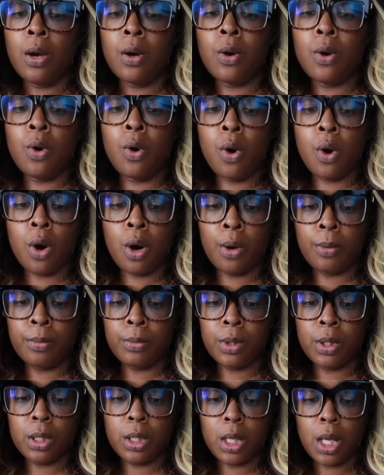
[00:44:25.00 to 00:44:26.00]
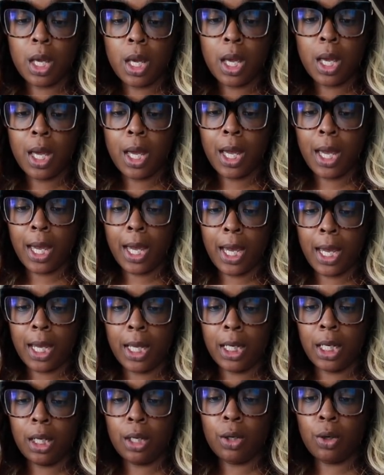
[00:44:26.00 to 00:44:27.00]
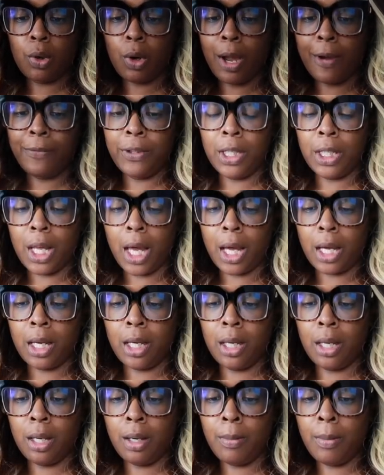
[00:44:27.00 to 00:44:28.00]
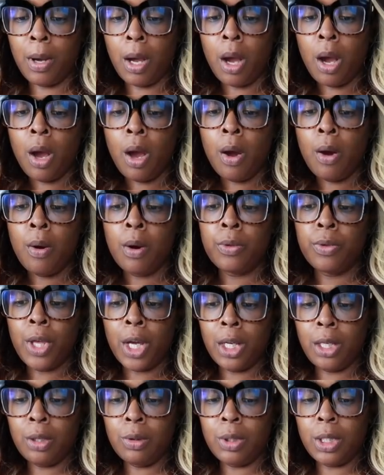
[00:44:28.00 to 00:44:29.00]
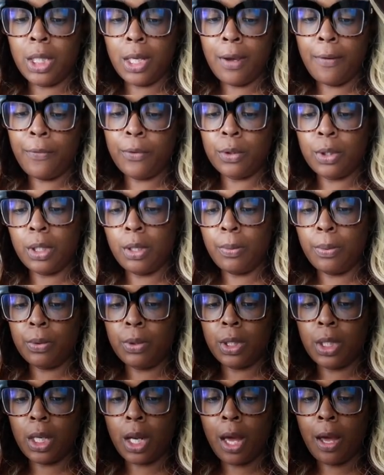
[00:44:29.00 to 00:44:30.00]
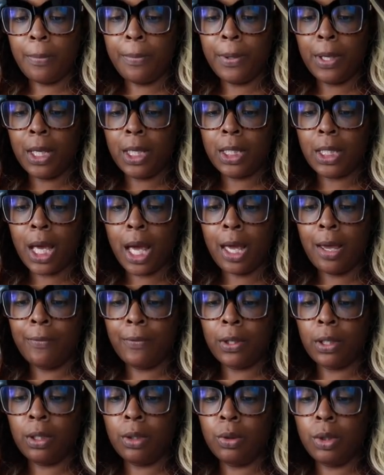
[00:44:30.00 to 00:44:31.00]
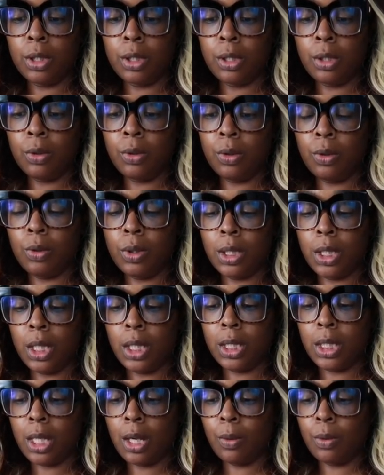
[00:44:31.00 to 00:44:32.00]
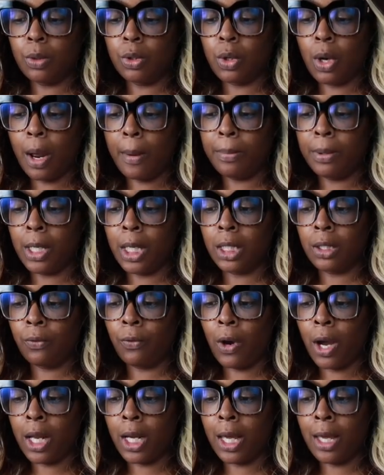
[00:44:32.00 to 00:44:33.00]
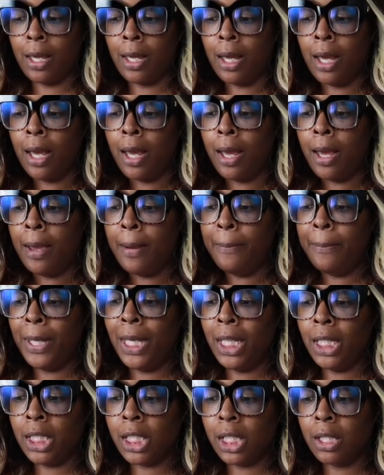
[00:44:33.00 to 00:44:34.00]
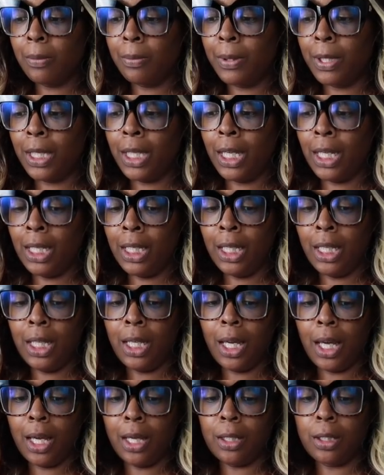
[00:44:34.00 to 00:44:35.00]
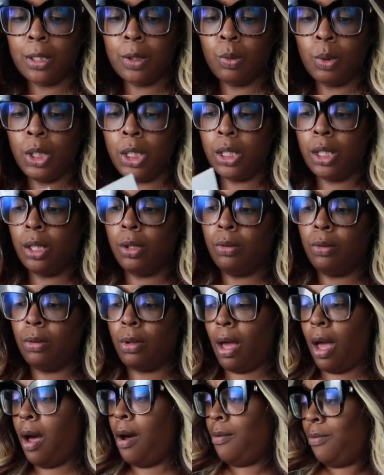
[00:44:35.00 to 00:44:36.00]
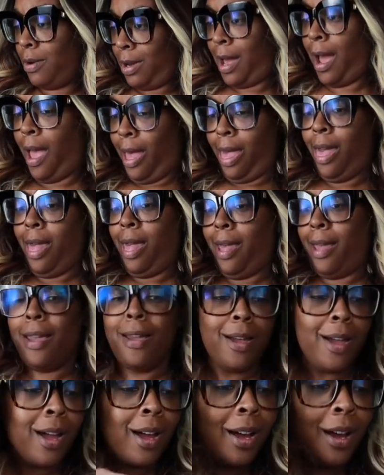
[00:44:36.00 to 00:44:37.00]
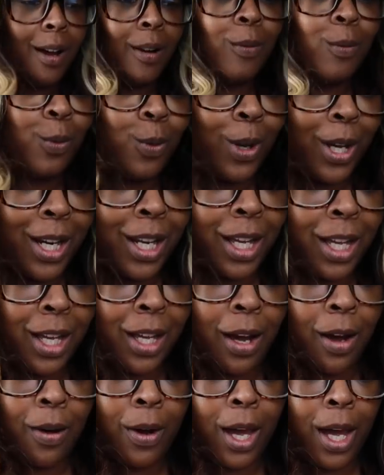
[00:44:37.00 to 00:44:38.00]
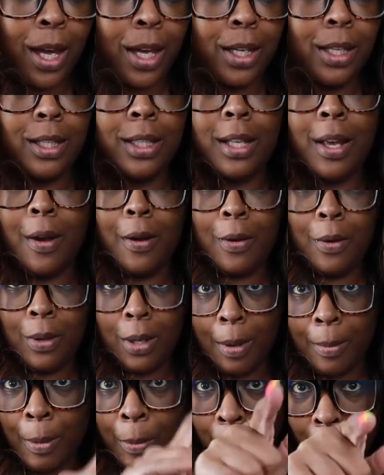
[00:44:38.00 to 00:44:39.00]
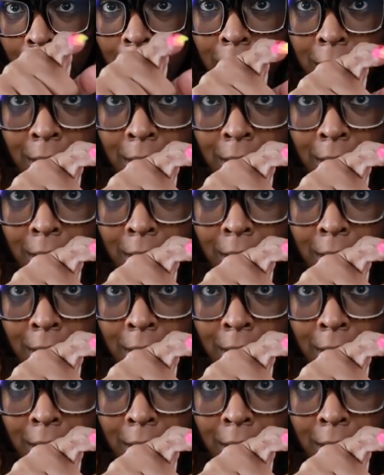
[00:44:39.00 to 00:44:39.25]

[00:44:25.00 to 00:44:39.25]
Carms, handcrafted.com. Thank you, 10 for 10% off. P.S. I have included two new scents that will drop next Friday peach bikini and sweet tooth okay i'm ready okay so let me break